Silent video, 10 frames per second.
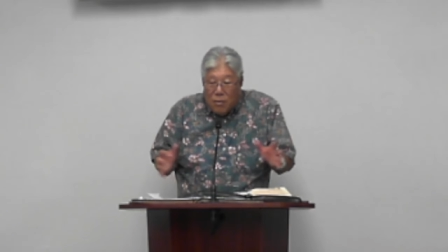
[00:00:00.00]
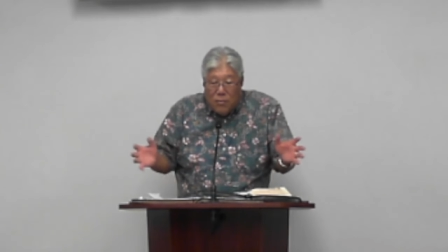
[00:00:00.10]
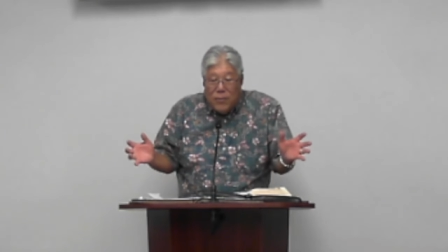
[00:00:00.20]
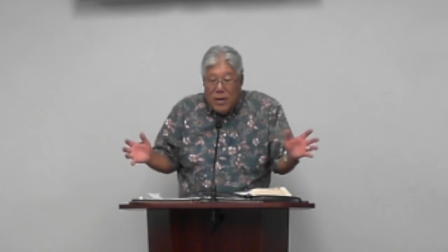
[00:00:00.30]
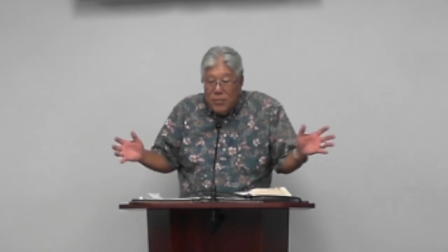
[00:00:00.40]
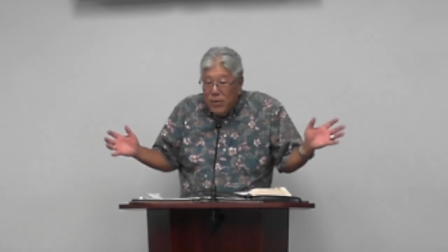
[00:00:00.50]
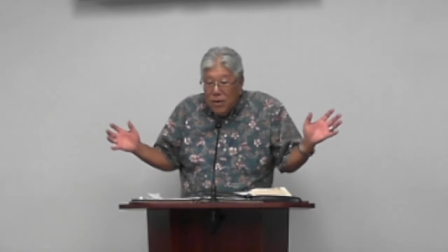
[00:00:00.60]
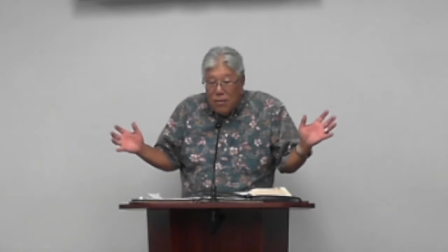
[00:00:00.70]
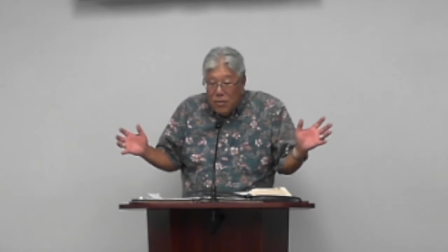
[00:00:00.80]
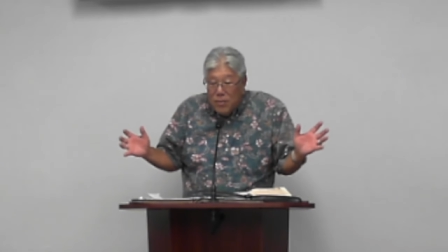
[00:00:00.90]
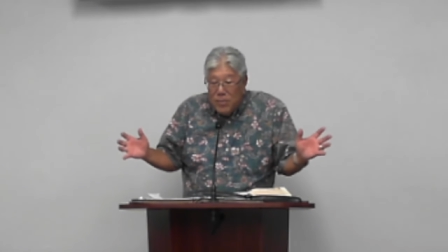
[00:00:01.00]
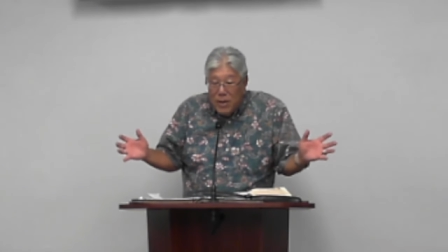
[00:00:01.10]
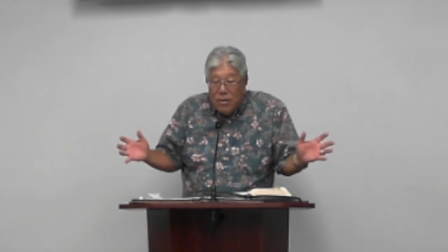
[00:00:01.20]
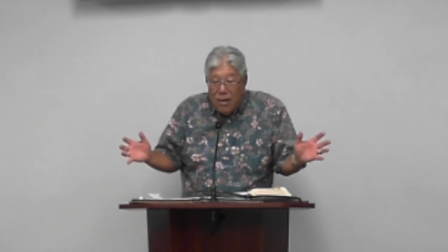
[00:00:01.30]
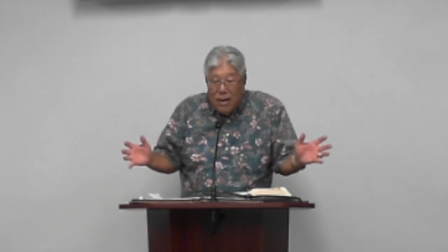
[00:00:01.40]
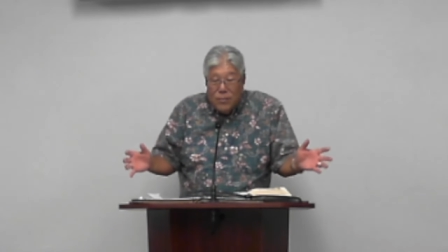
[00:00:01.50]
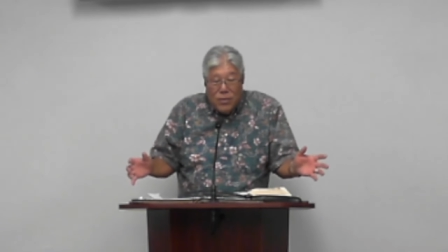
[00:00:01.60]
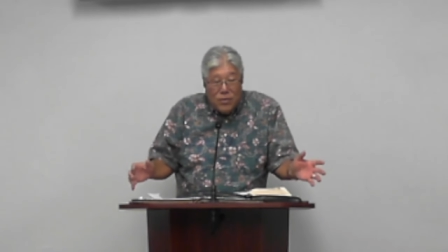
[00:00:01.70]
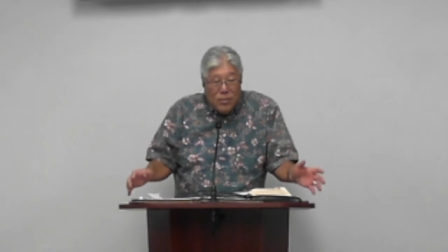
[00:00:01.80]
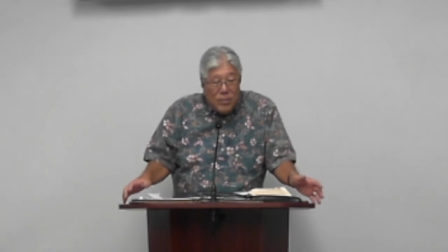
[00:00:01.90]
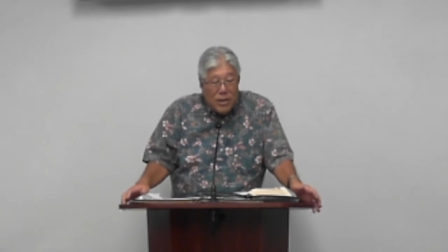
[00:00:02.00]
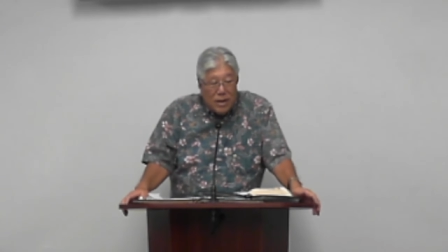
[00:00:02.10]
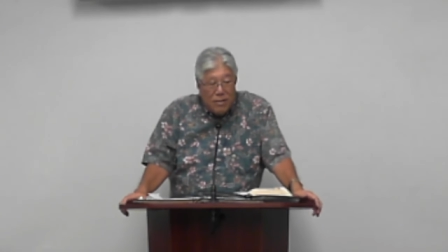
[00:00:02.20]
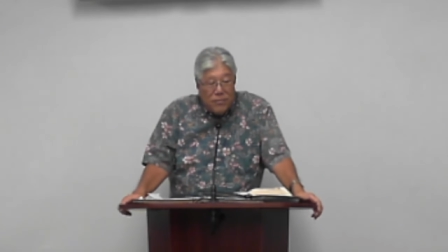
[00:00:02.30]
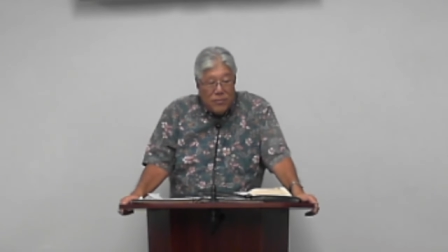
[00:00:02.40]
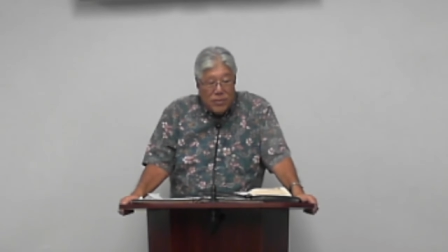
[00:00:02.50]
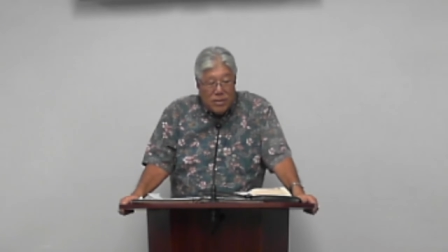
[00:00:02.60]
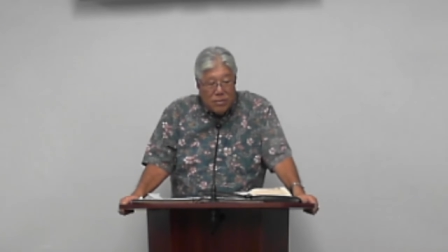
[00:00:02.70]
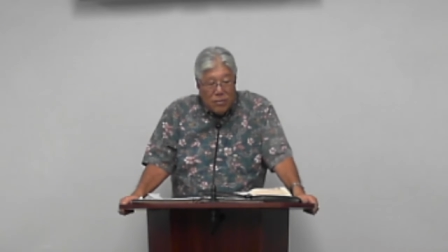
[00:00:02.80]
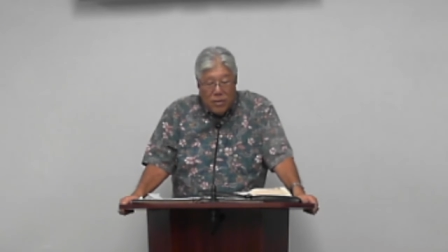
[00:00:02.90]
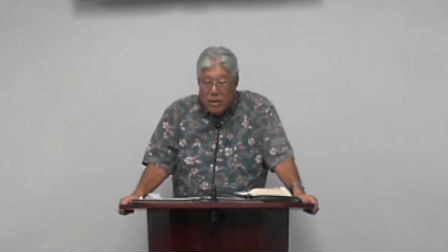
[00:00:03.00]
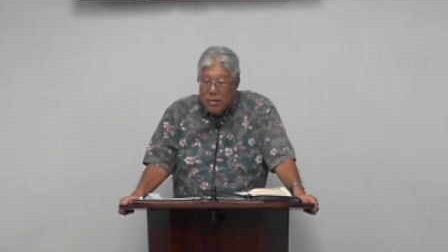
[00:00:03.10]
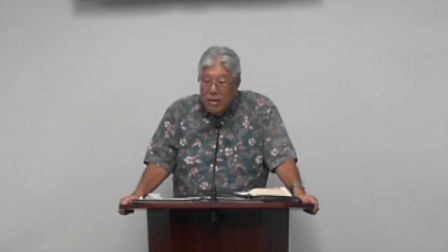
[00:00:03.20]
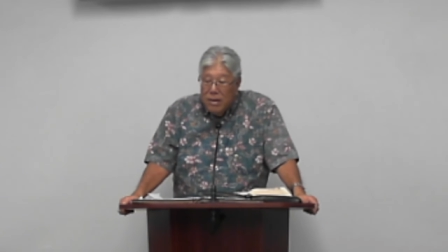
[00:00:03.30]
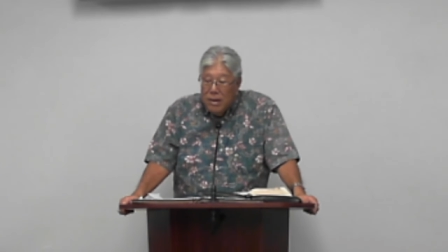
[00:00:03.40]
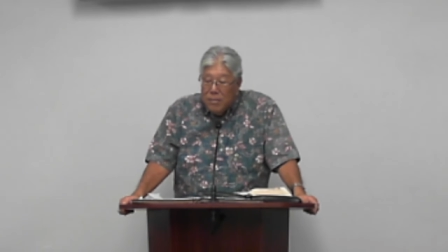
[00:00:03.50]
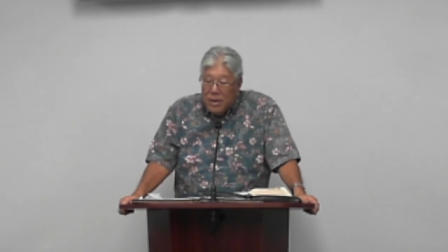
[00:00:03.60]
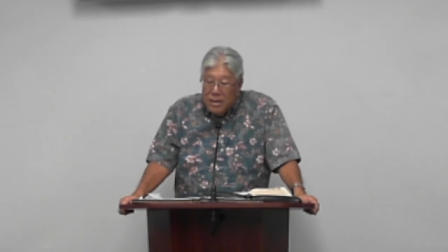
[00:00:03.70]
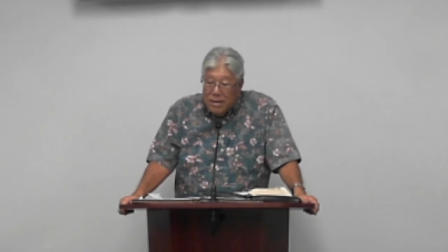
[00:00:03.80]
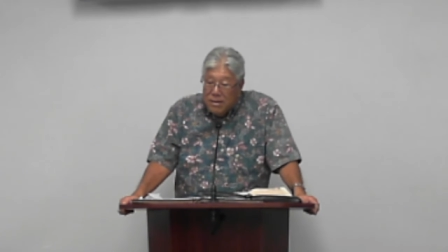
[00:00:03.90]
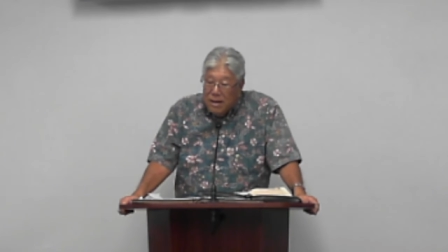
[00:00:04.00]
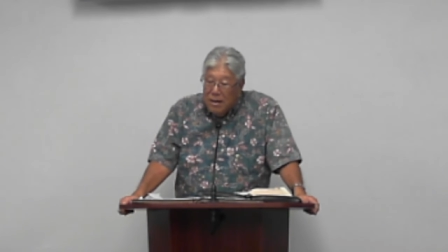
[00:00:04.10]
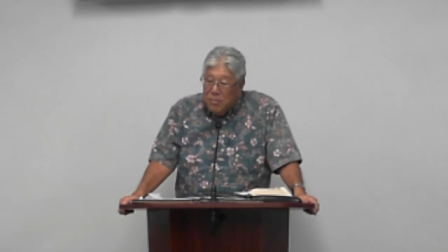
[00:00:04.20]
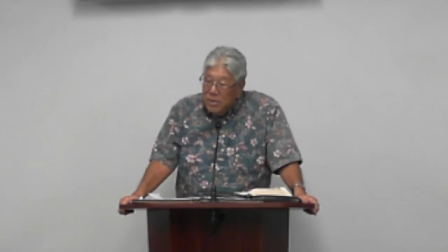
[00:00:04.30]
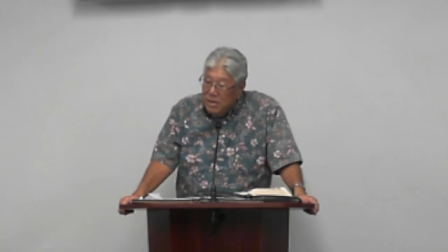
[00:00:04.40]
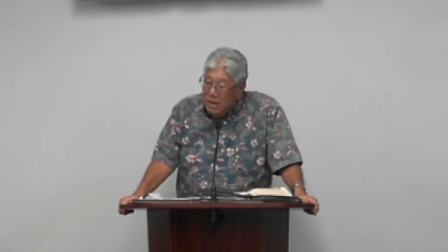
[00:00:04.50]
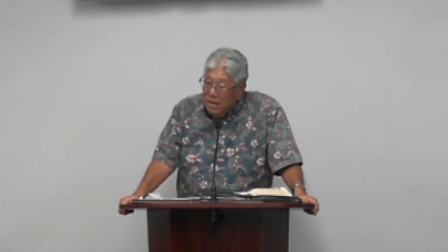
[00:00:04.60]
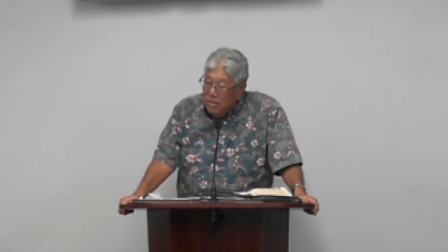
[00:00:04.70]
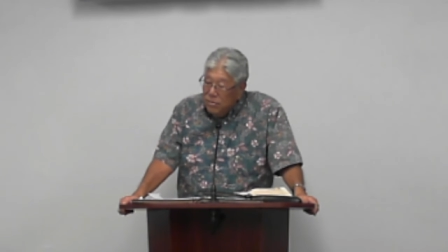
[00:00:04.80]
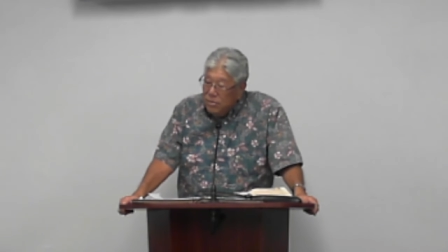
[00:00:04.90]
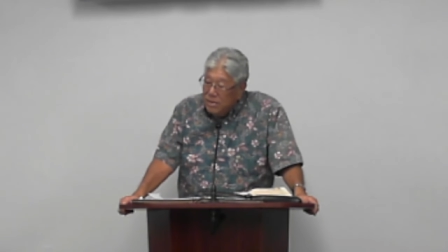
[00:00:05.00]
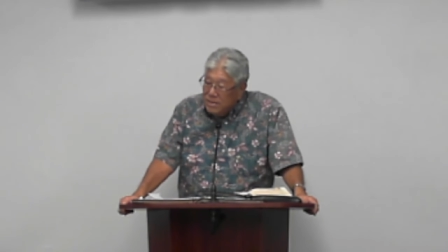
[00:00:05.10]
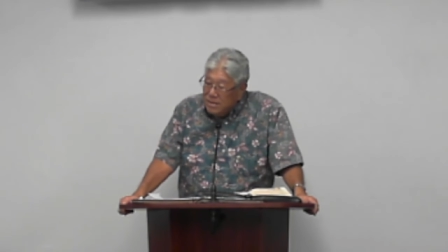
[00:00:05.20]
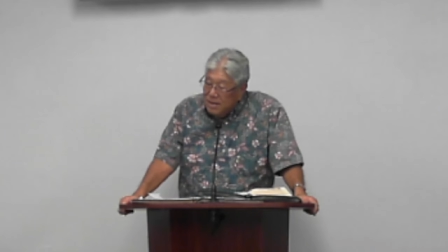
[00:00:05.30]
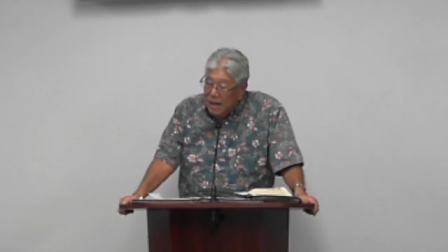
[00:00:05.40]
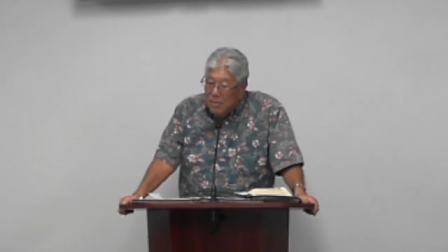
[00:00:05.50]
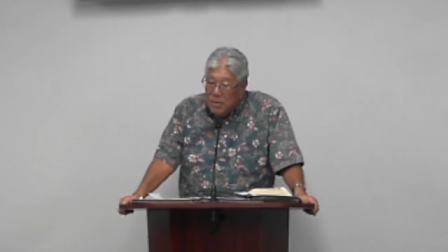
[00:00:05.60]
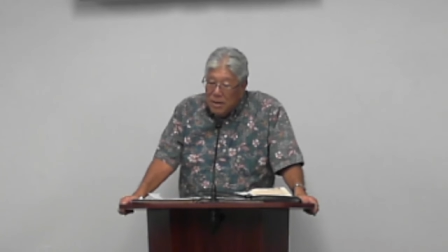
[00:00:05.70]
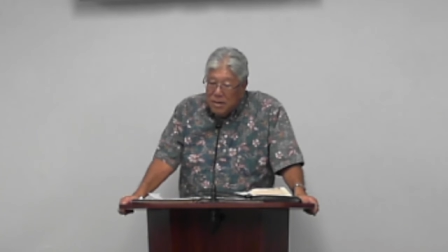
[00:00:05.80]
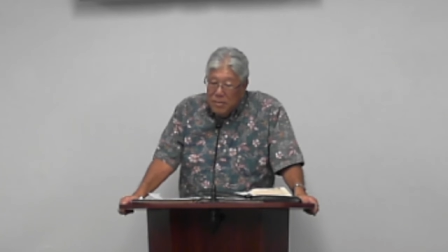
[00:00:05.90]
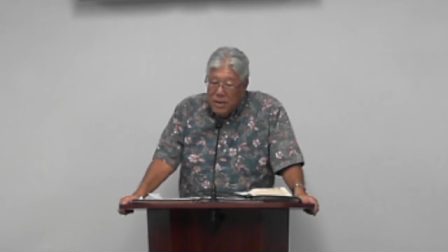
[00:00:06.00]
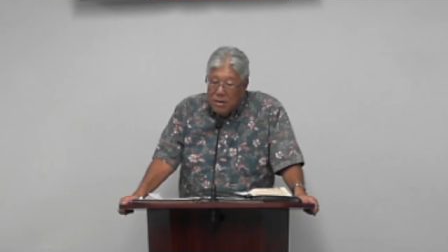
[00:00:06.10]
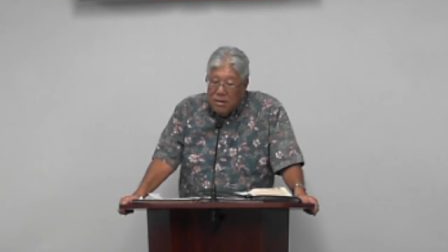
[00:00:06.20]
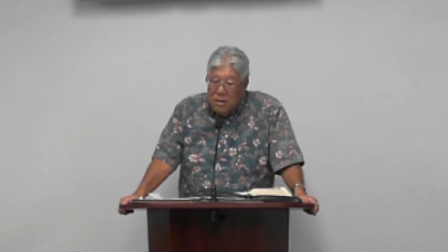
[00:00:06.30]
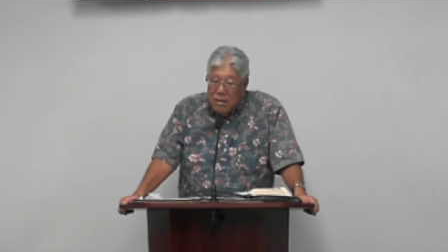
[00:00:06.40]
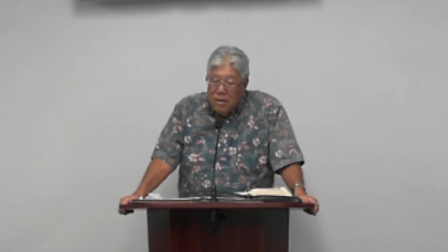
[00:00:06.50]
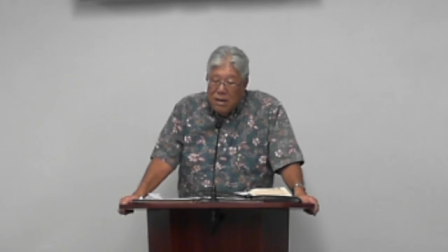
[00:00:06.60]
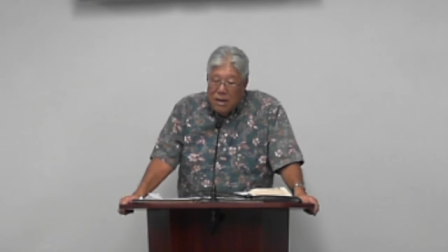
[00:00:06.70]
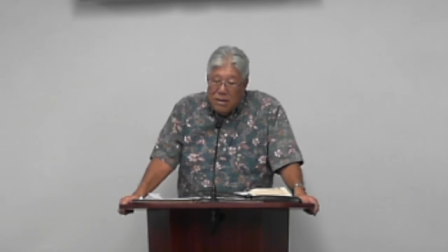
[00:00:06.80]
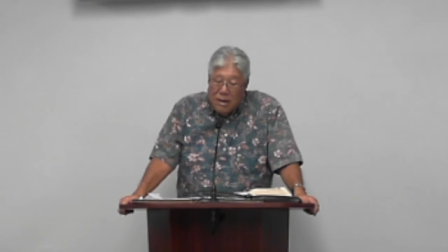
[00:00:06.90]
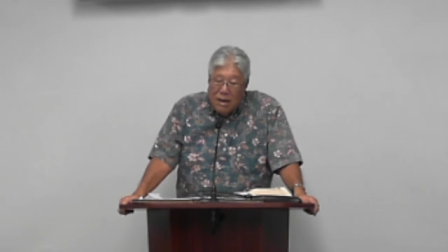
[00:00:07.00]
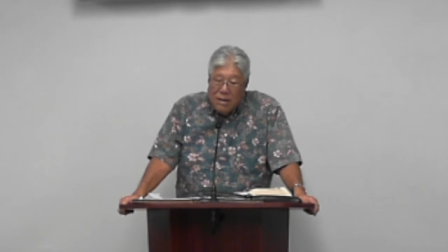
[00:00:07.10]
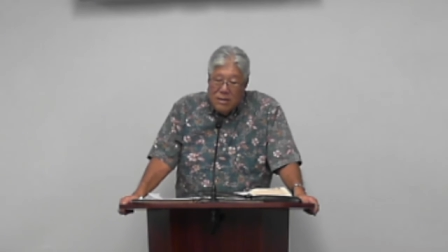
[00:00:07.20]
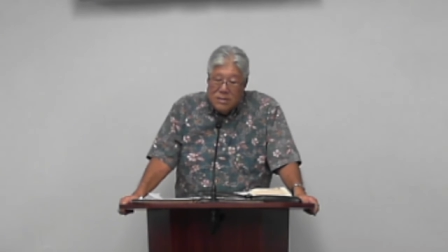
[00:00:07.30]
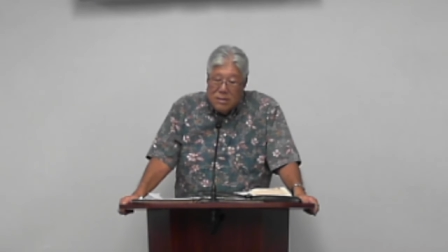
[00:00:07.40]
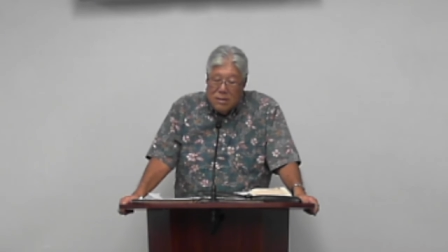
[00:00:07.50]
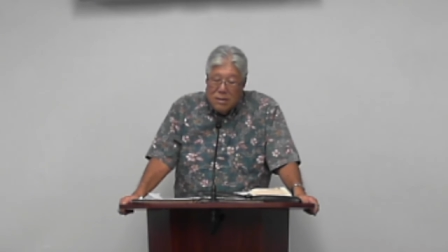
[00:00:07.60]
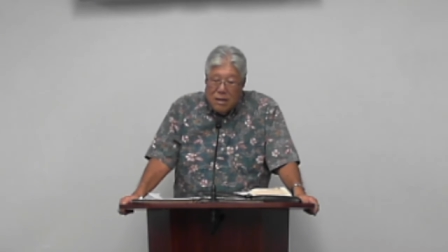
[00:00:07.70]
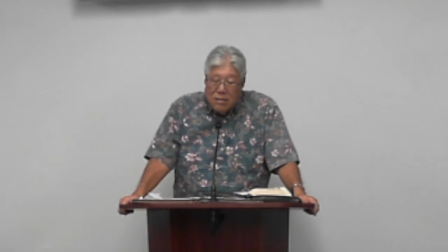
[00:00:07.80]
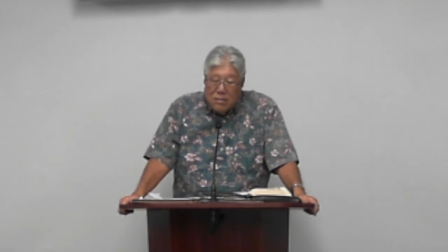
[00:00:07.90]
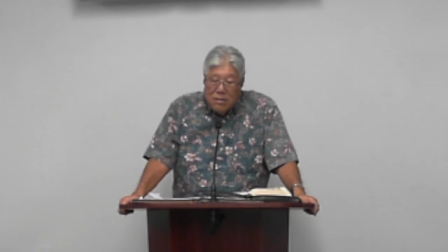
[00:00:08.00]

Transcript: Hopefully, we all going to be gone. We're going to be in heaven with the Lord by that time. But yet, you know, there's a time coming. And God is uh, not